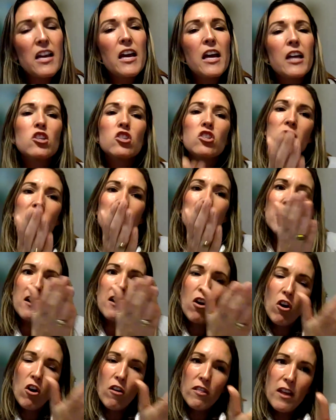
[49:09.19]
It's just
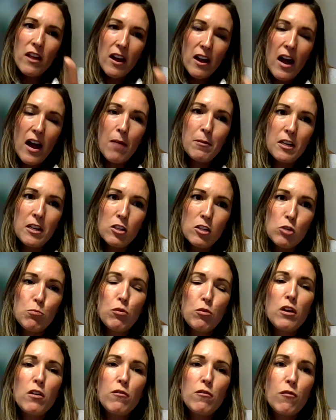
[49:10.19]
that on the amicus
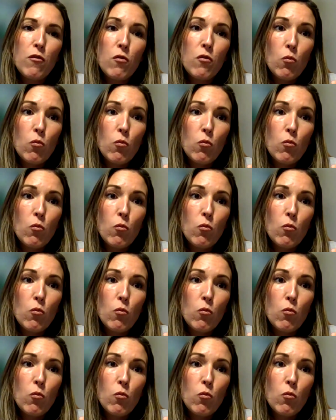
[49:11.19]
brief,